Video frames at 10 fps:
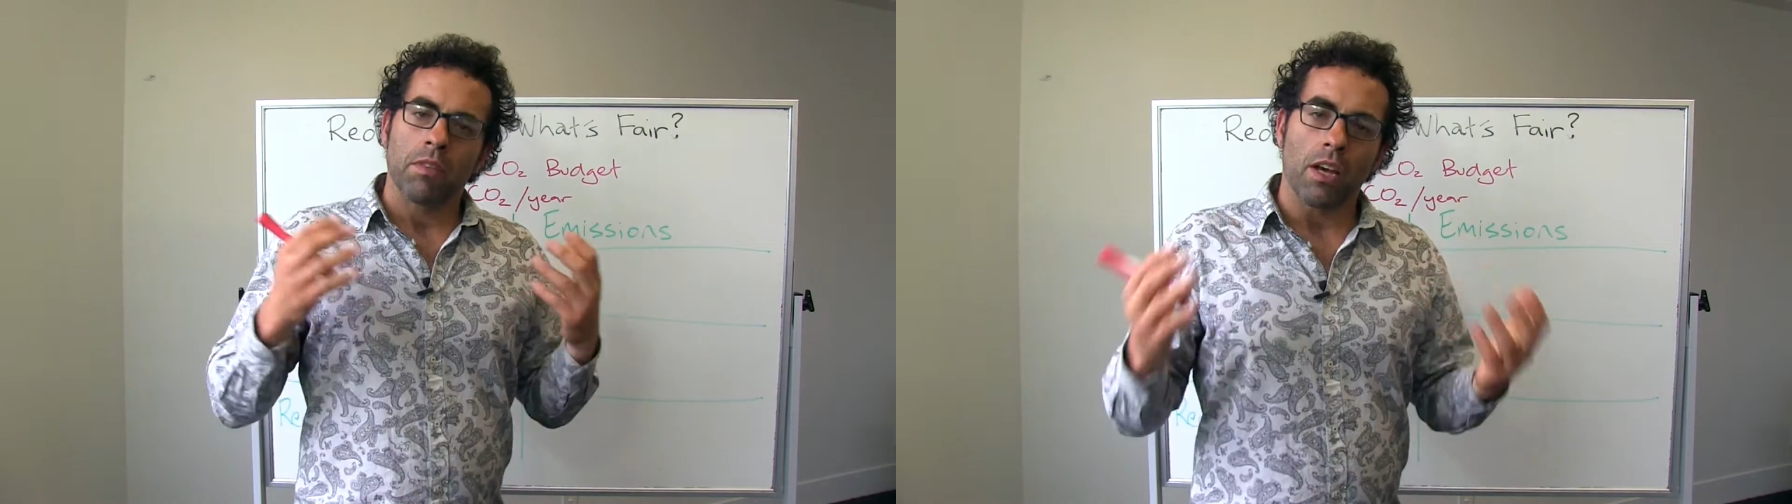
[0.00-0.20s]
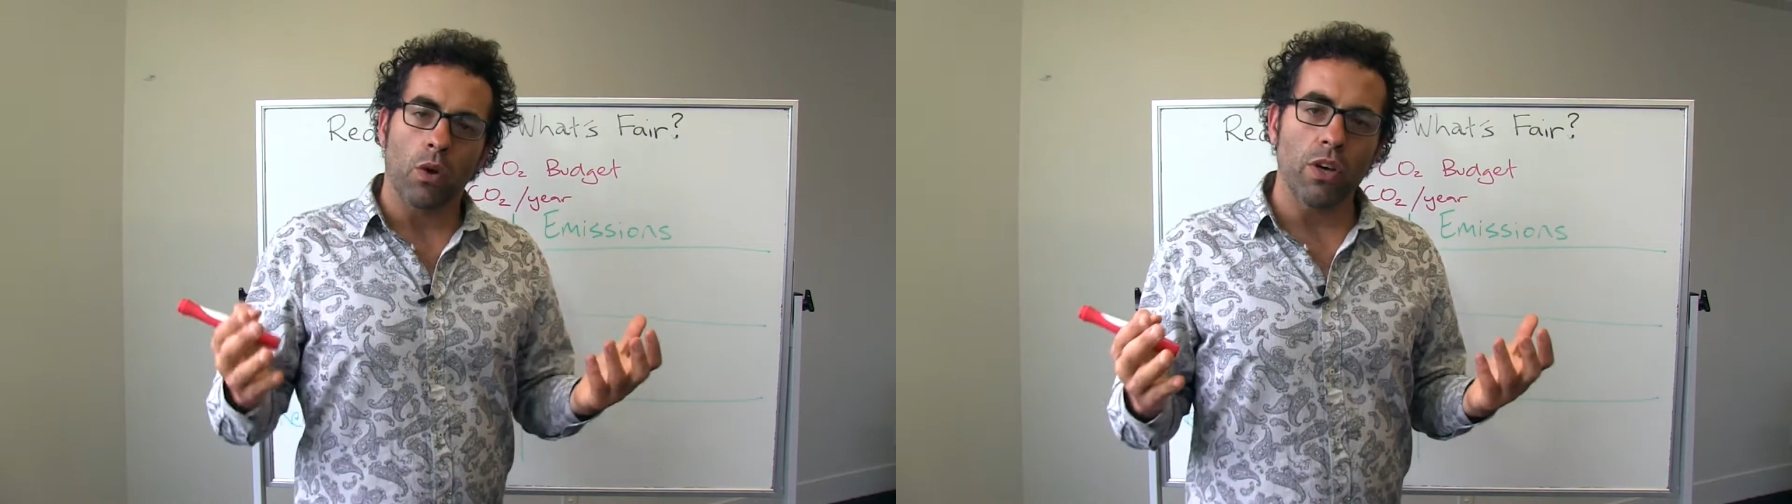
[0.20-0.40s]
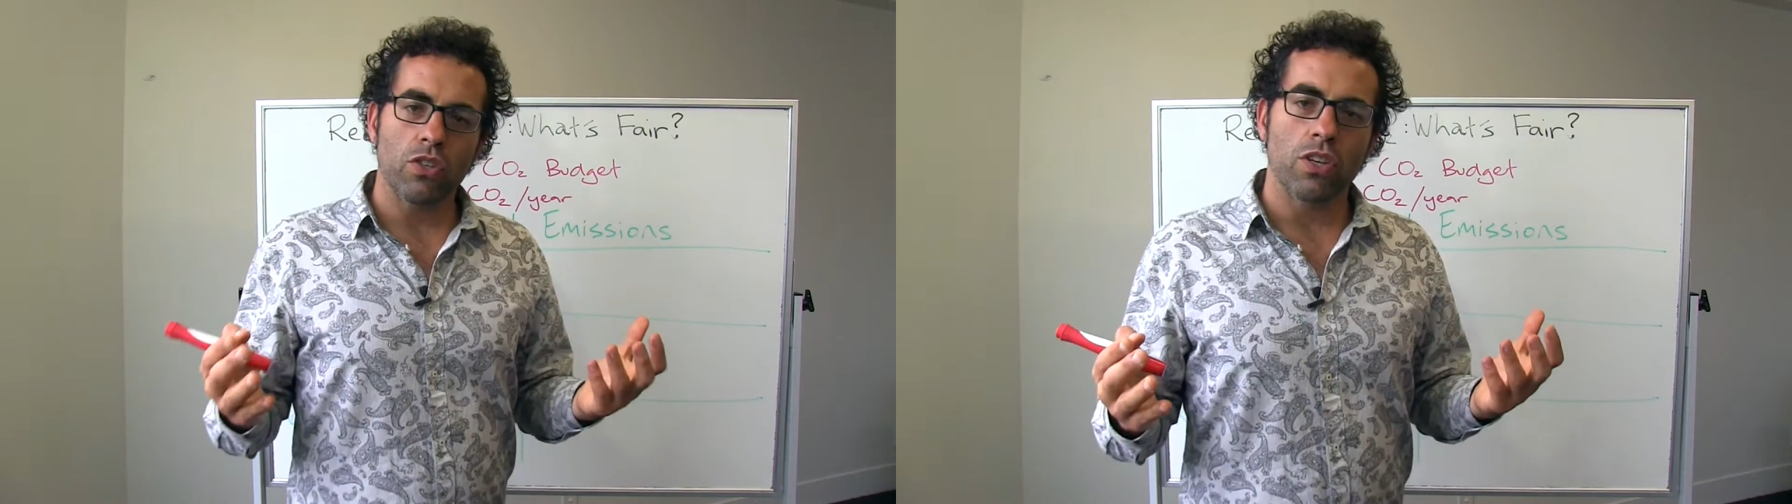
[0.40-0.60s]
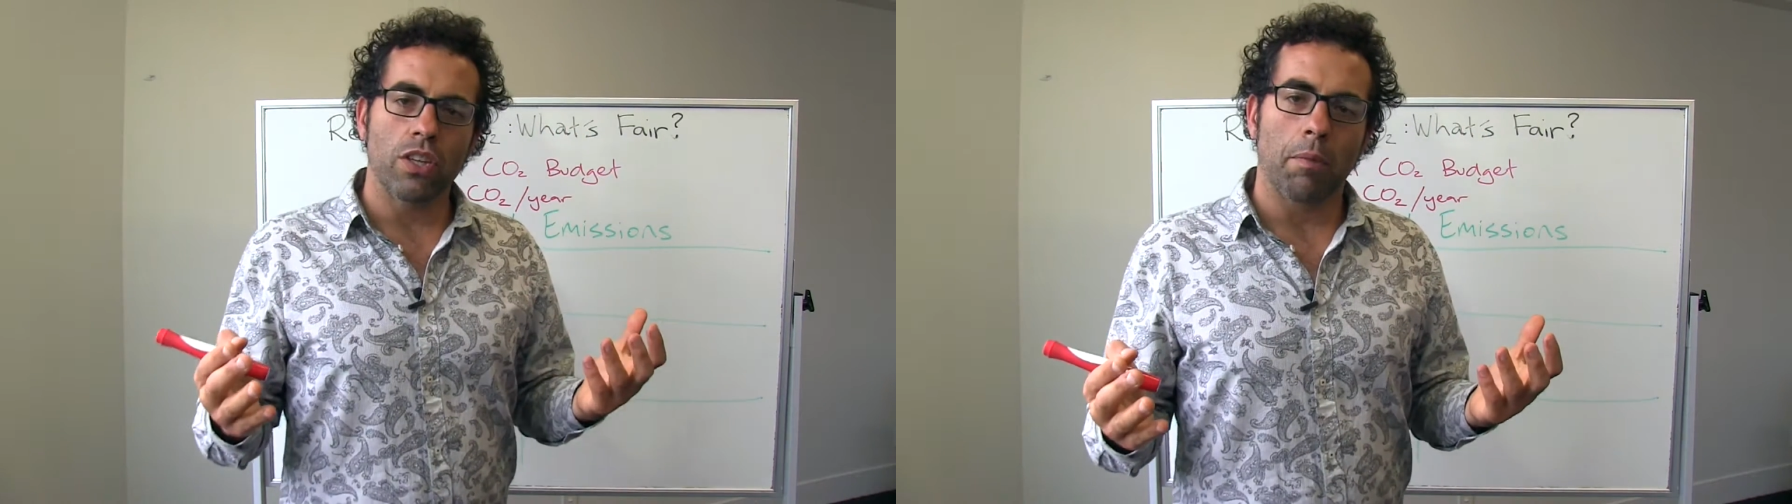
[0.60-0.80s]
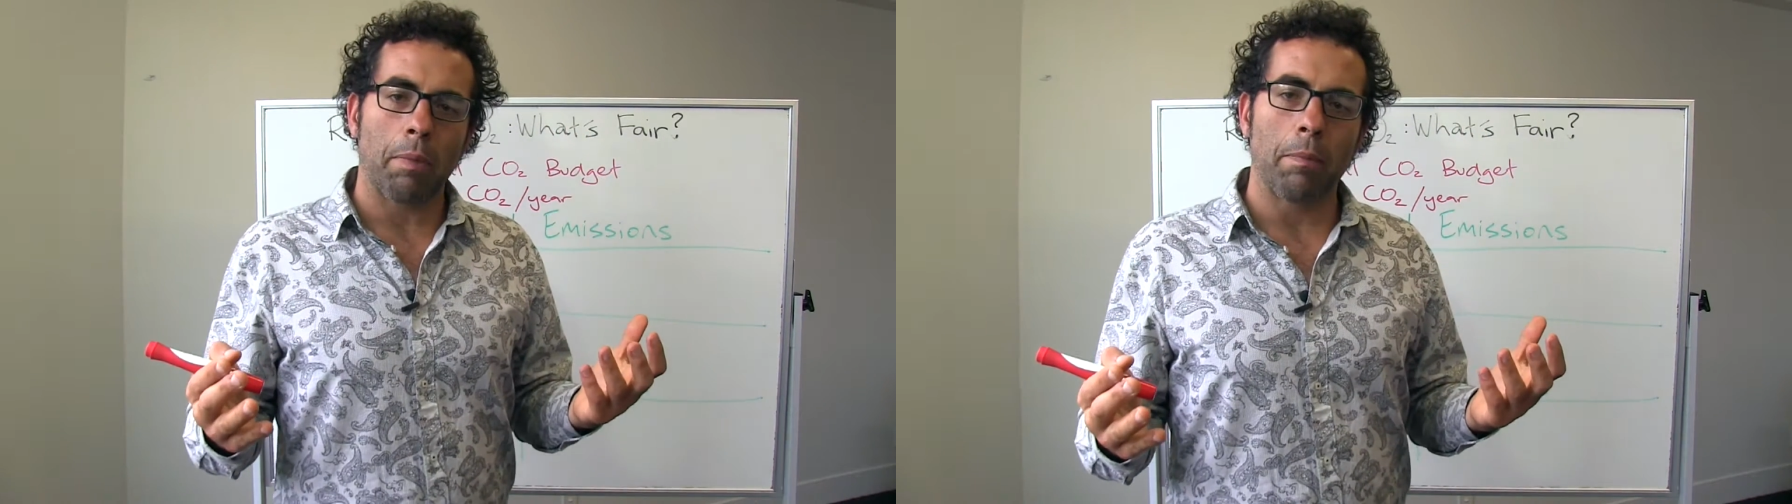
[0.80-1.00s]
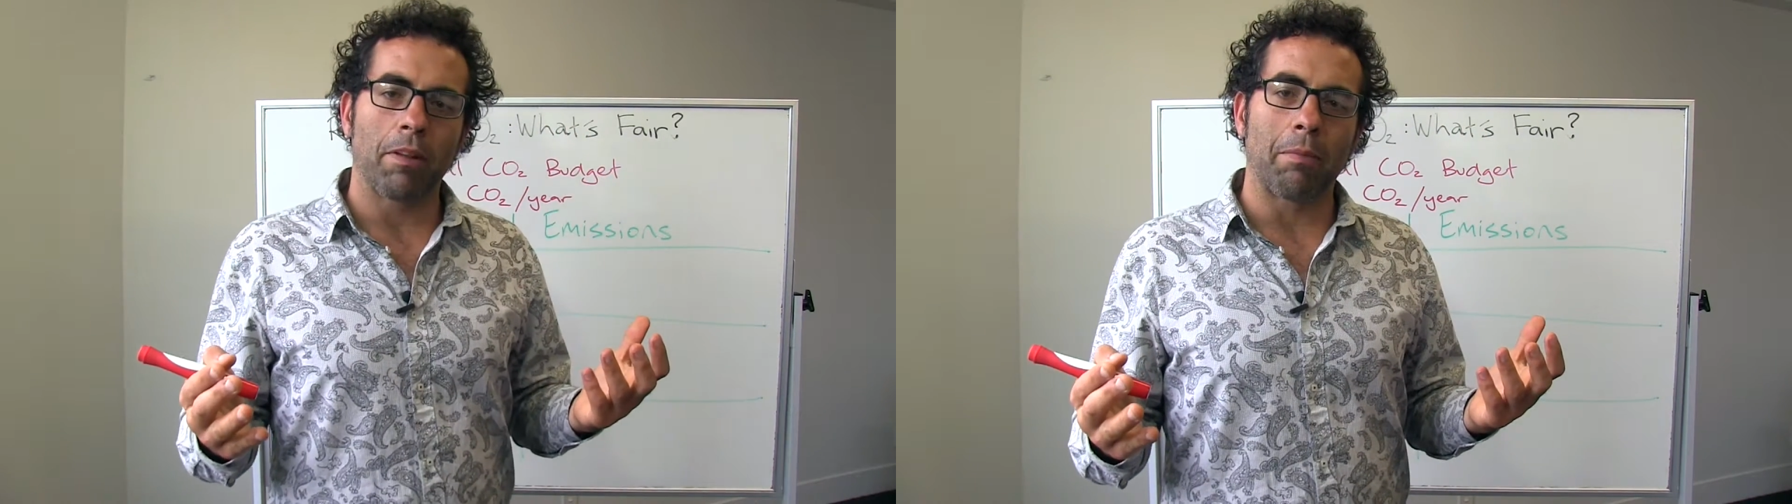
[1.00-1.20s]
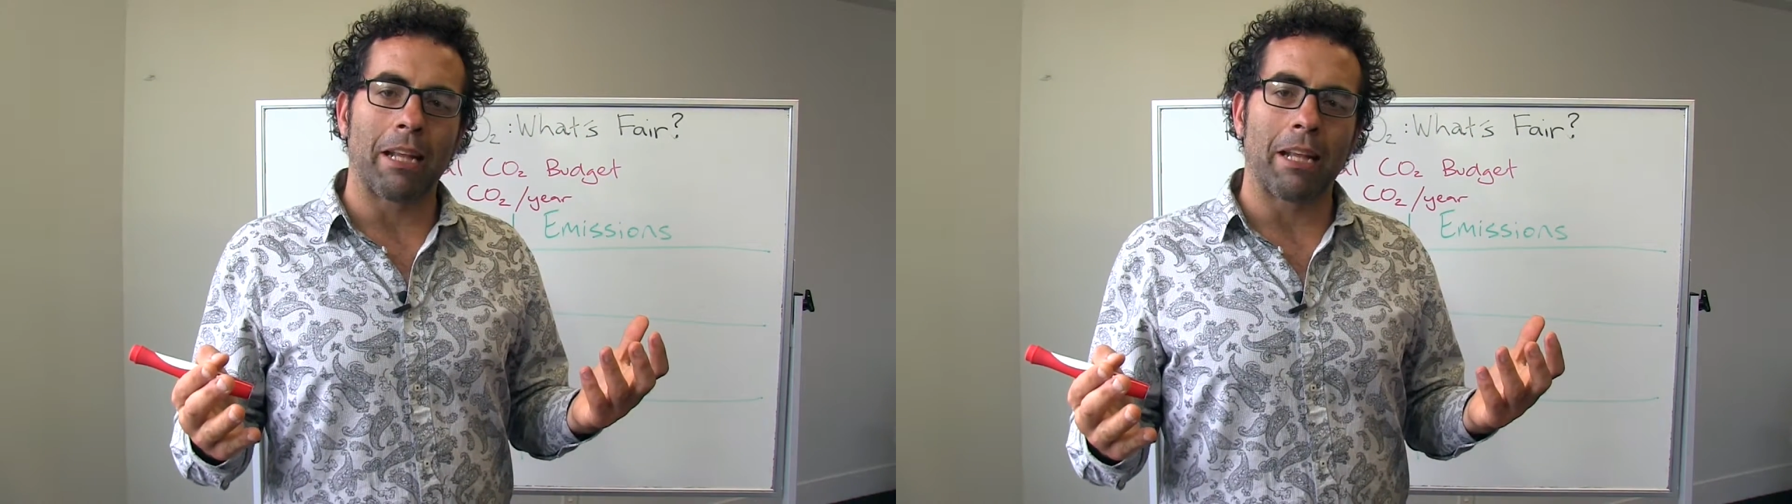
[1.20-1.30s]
The question that people have